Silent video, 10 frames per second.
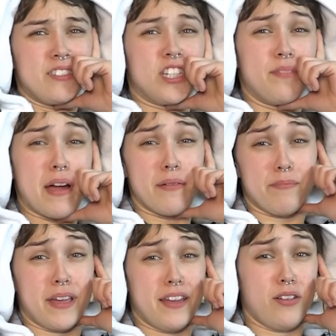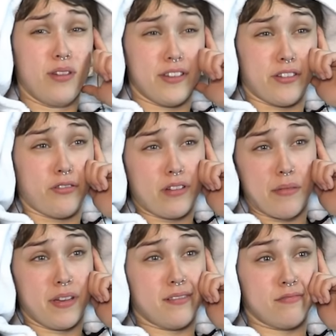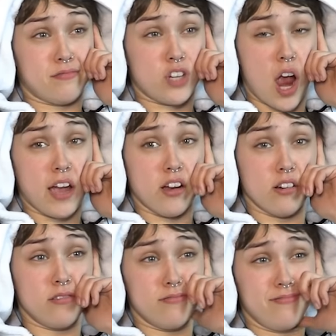She might be into it, dude. I mean, try her.